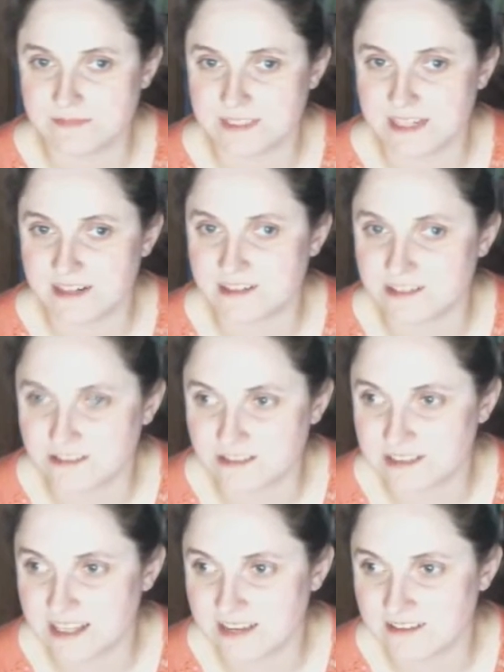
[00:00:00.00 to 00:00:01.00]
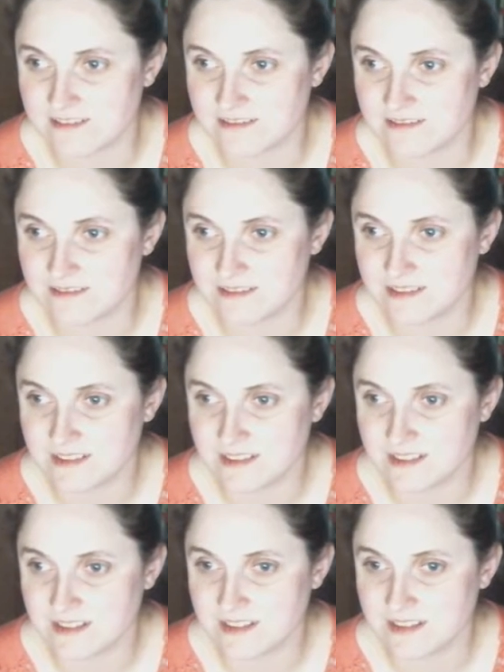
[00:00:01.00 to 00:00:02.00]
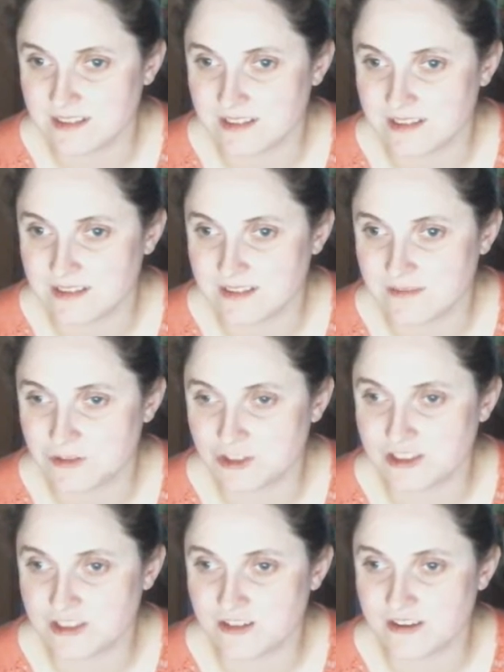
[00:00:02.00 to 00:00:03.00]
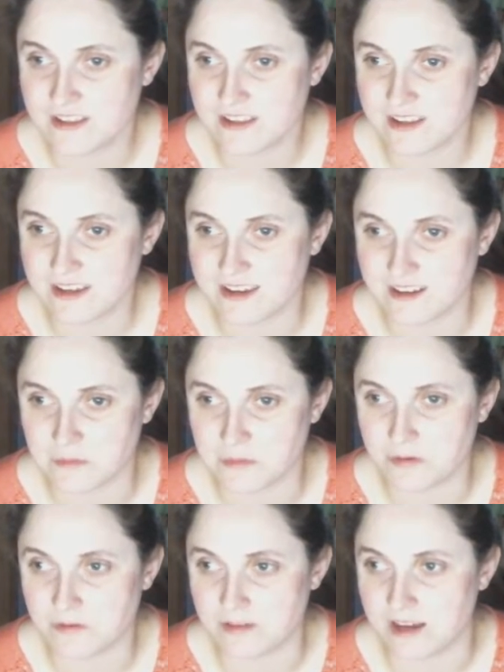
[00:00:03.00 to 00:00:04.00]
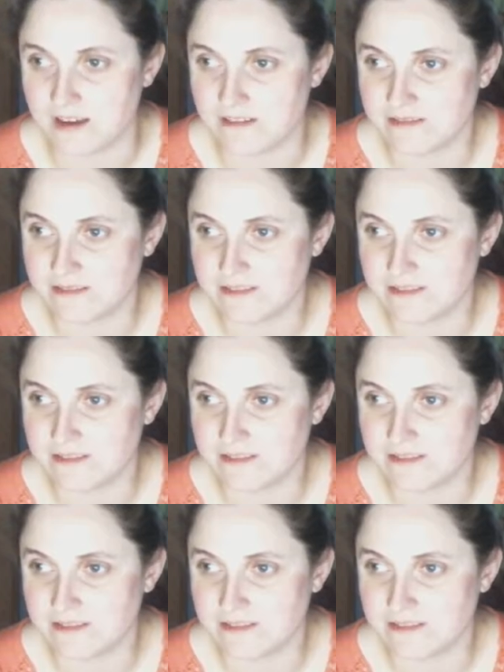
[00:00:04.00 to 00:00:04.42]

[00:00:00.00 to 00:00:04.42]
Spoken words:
character style, which, you know, I think I could have pulled off.